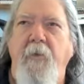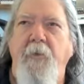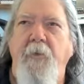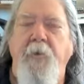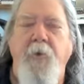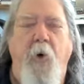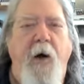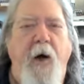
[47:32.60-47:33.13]

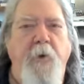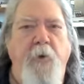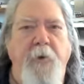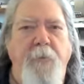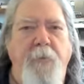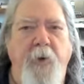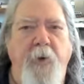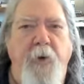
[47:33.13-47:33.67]
So how do we
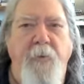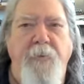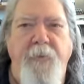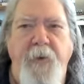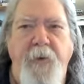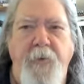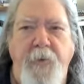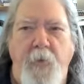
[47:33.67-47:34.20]
put our
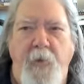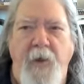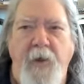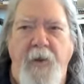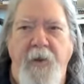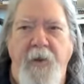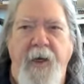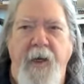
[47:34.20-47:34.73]
feet
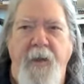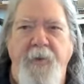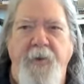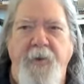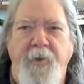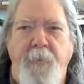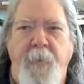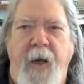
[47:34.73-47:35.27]
directly on
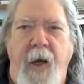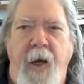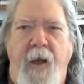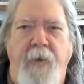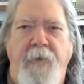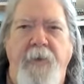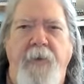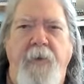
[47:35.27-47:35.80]
this
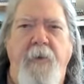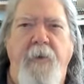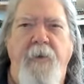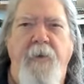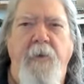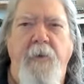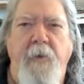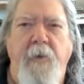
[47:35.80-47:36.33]
path
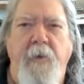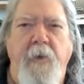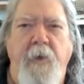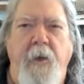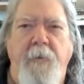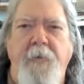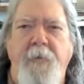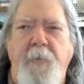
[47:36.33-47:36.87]

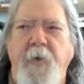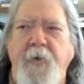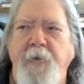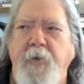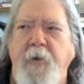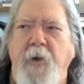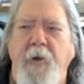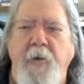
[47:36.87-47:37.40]
of
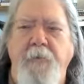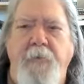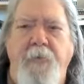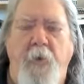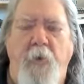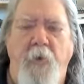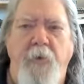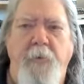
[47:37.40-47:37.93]
spiritual
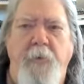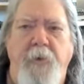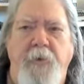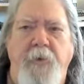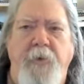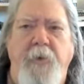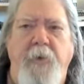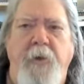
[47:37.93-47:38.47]

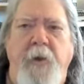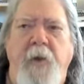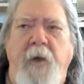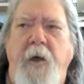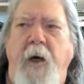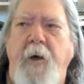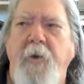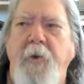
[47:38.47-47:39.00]
unfoldment?
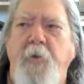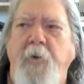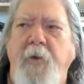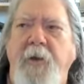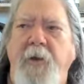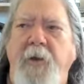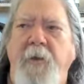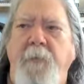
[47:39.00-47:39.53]
How do
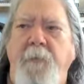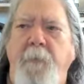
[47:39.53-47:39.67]
we